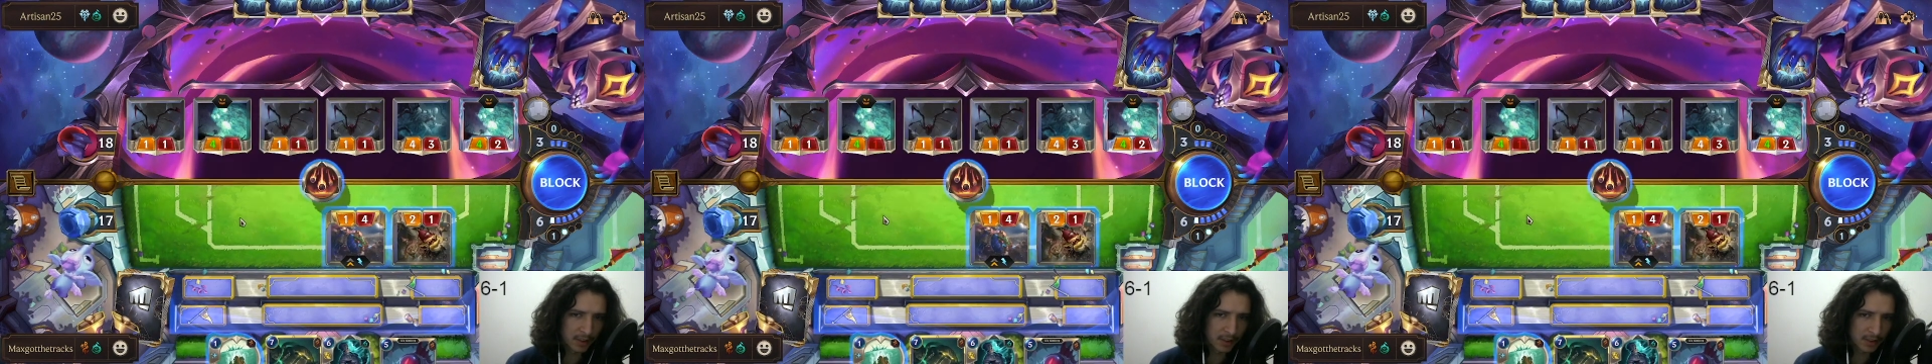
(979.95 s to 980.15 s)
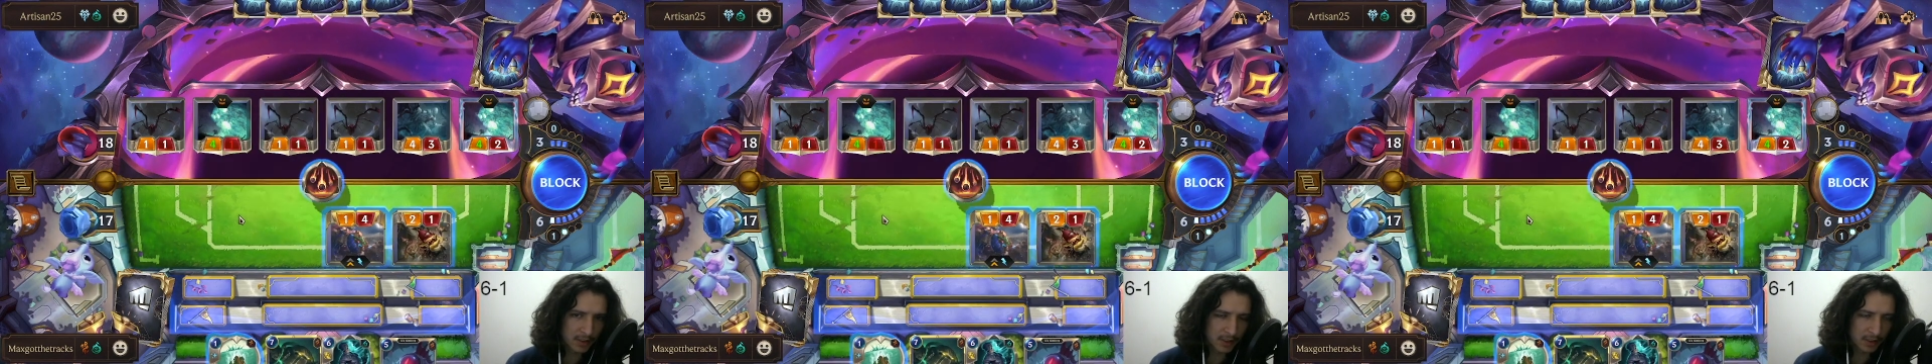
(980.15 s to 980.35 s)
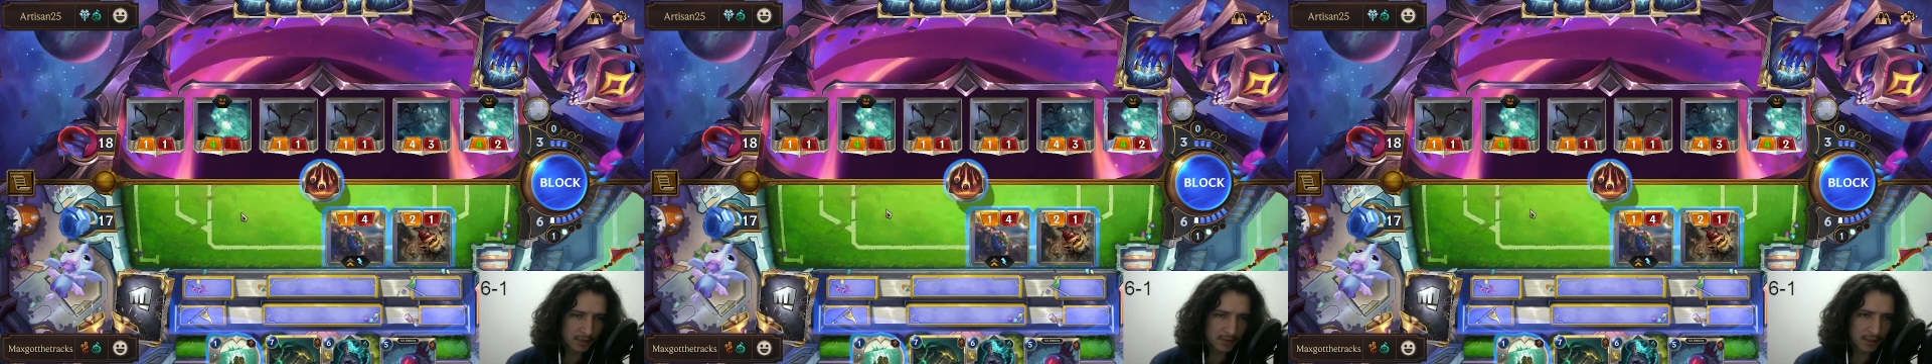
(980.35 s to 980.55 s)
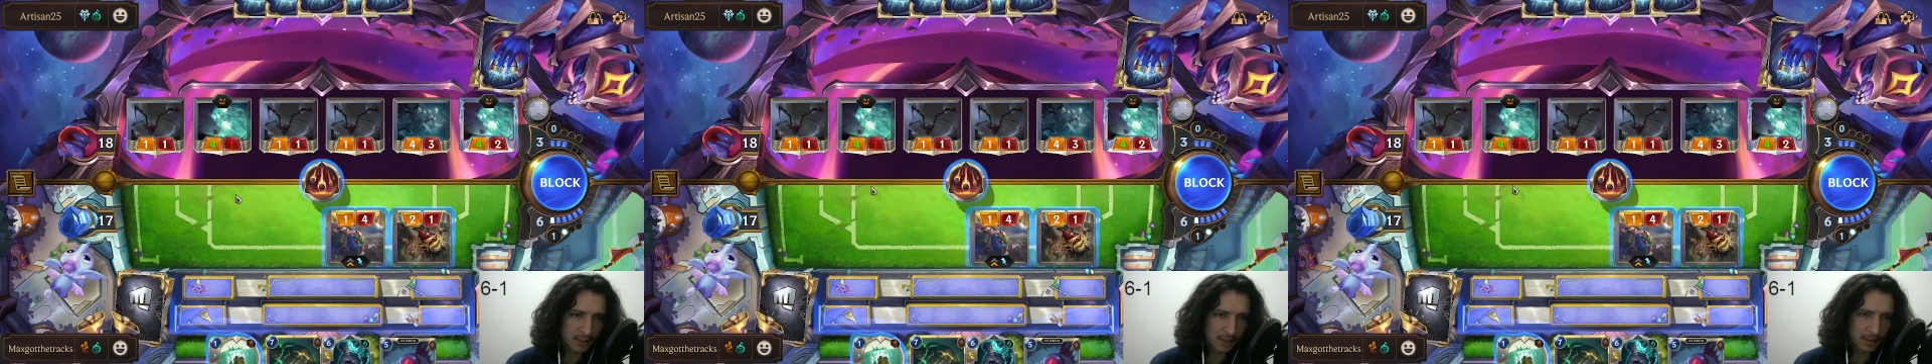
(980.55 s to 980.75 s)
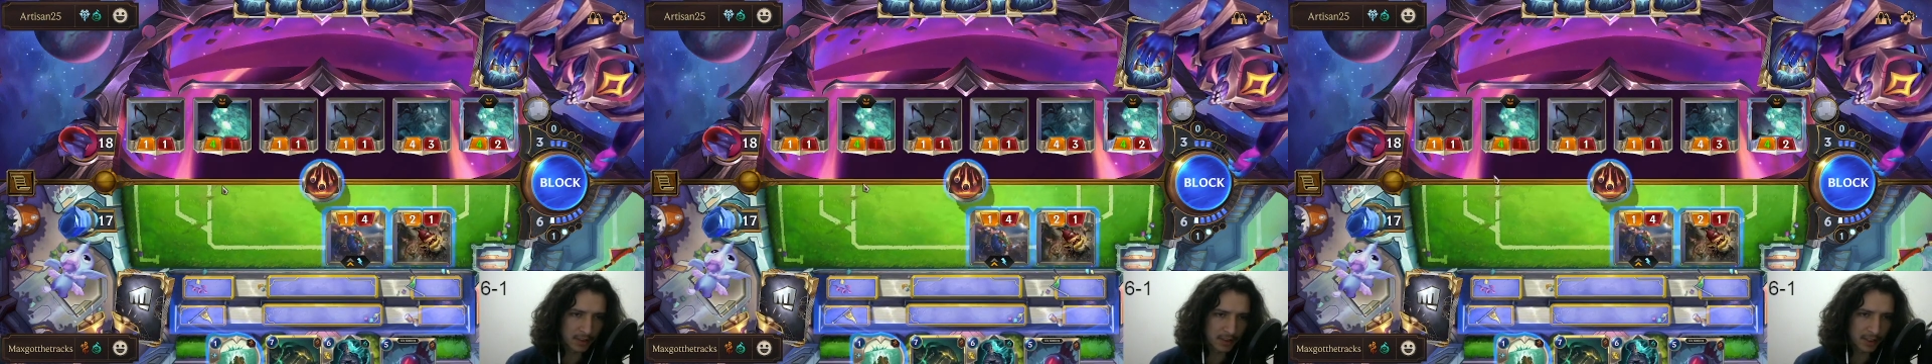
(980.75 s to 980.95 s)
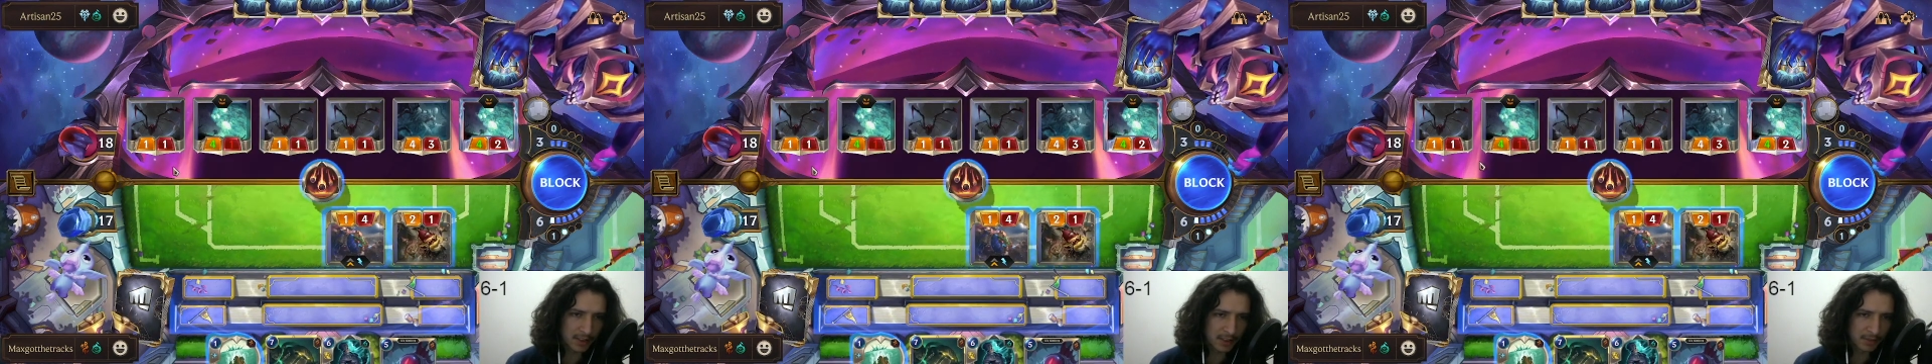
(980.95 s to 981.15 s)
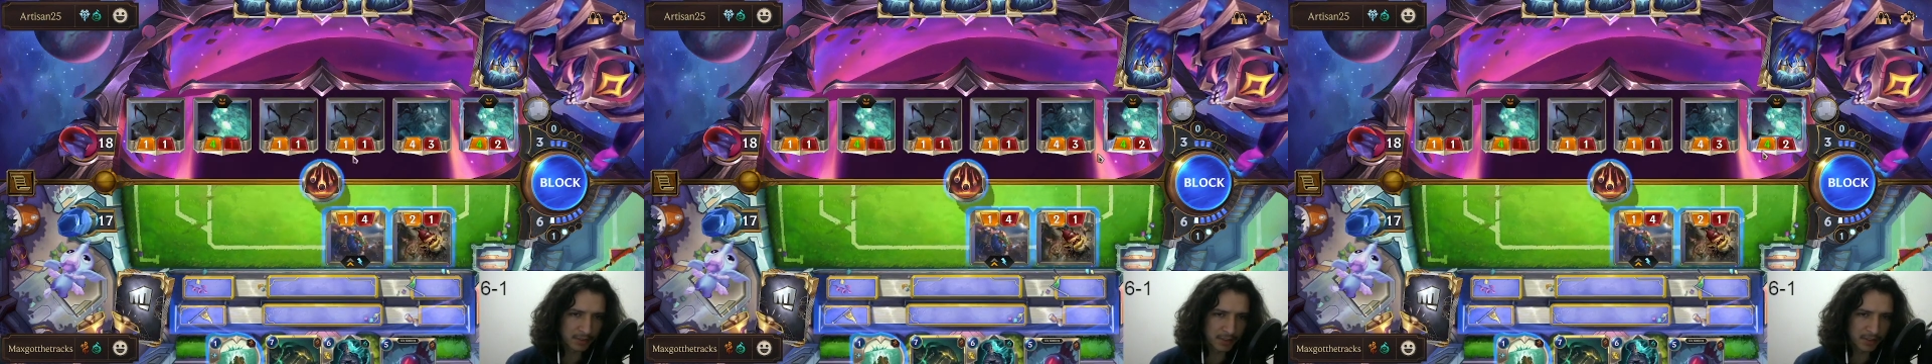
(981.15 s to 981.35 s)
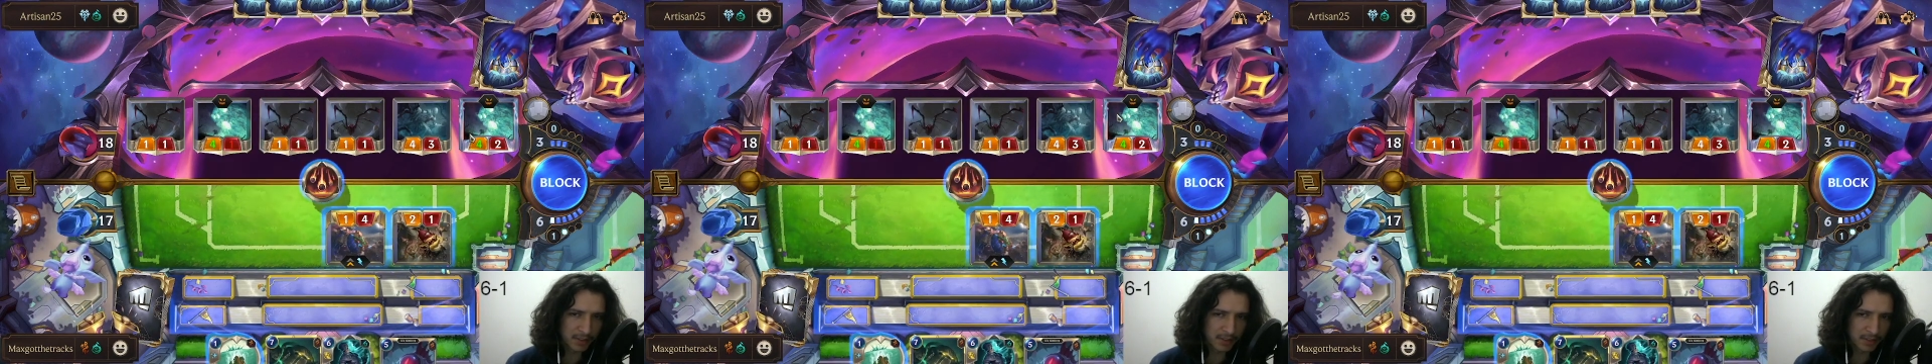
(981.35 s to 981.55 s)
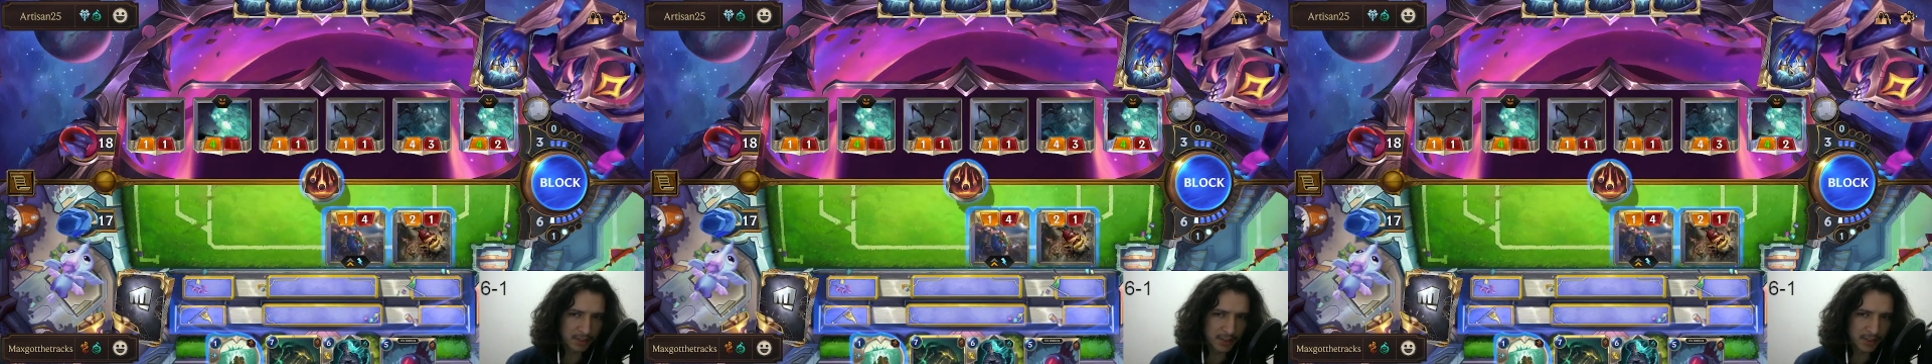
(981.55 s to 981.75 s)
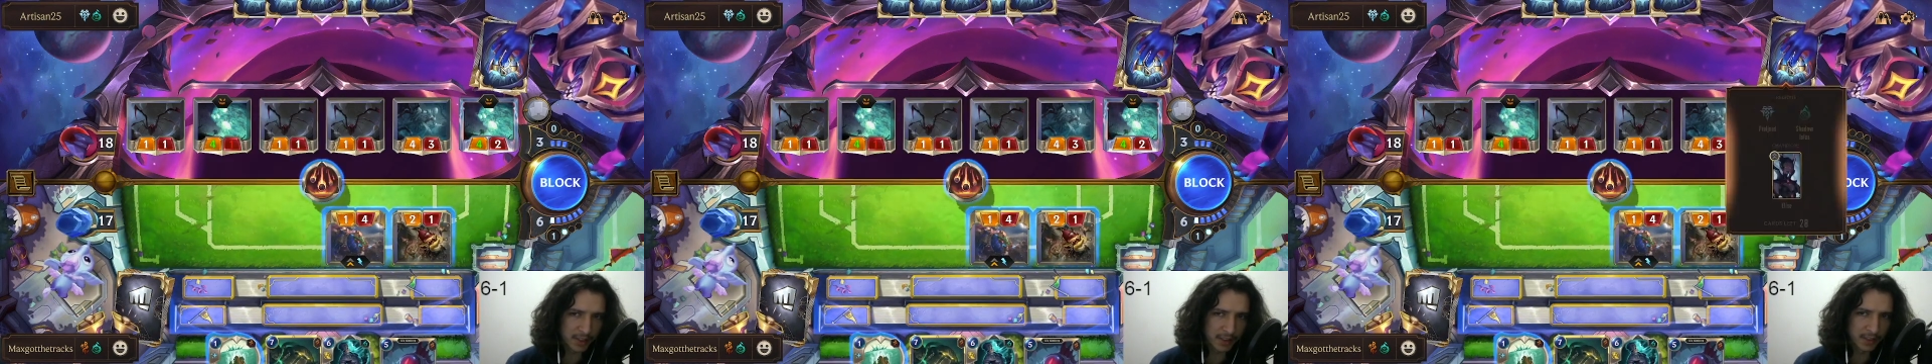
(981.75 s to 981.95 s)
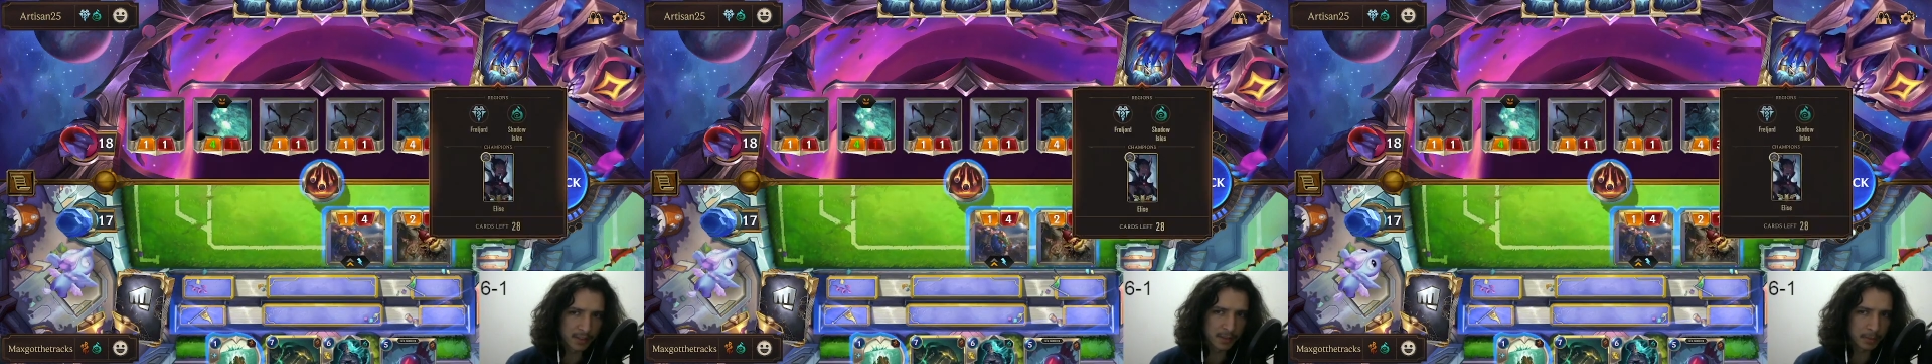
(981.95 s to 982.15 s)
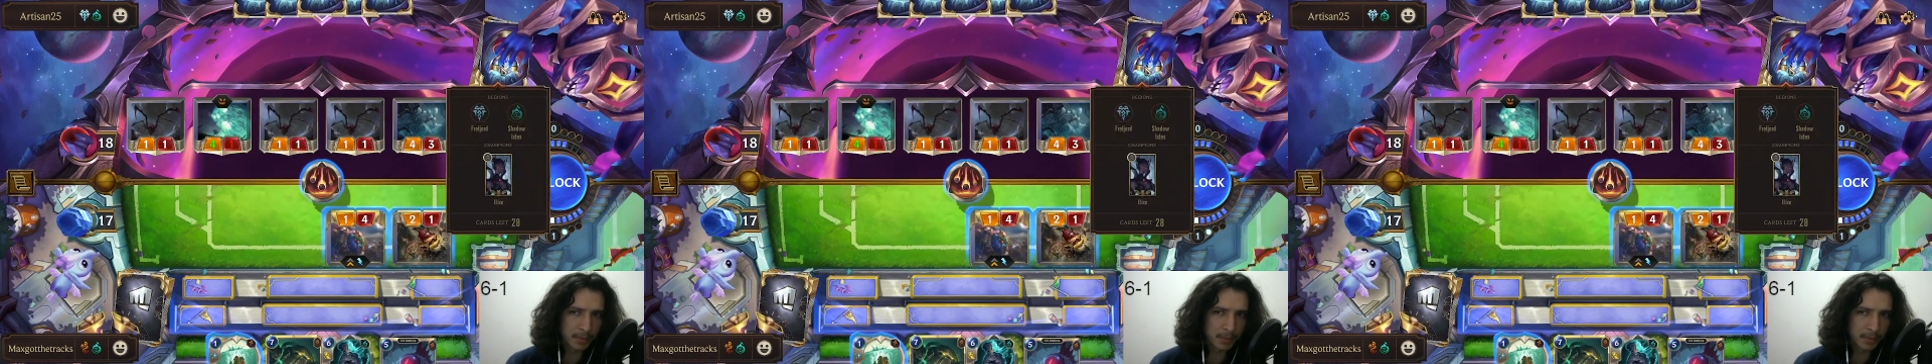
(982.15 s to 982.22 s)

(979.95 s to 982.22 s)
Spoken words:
It's kind of a less than 50-50 chance,